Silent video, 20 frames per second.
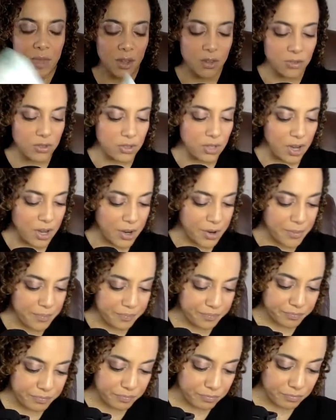So
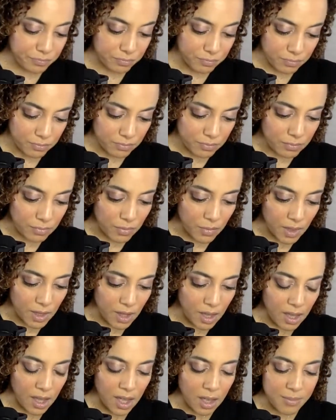
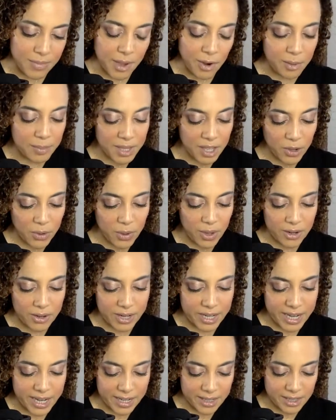that would be
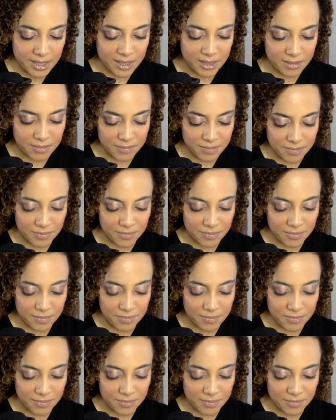Aquarius,